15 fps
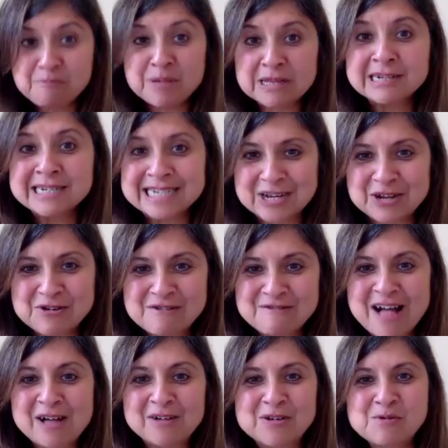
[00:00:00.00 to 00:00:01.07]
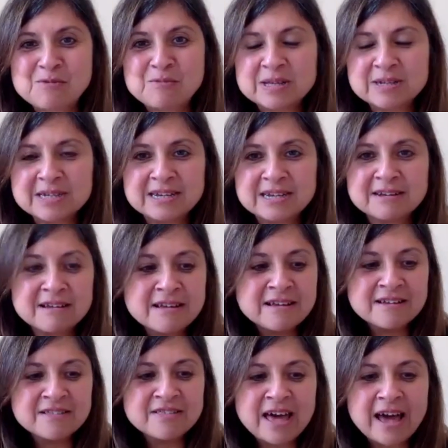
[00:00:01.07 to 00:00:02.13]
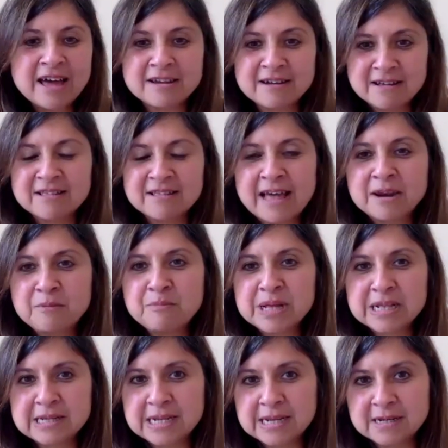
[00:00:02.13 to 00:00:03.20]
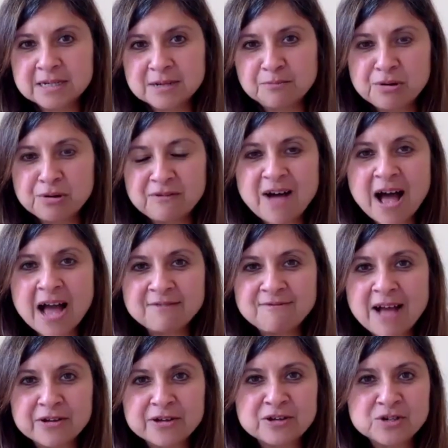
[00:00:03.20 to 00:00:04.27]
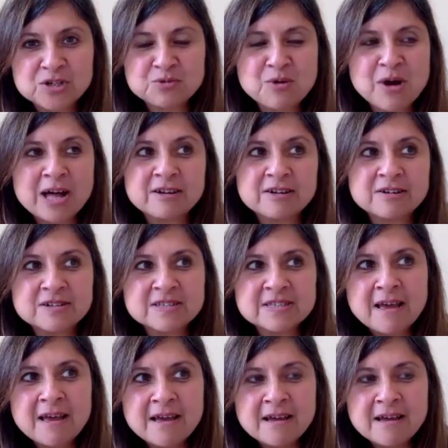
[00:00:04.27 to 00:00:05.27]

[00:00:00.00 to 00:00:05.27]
building your value, building that ability to provide value to others.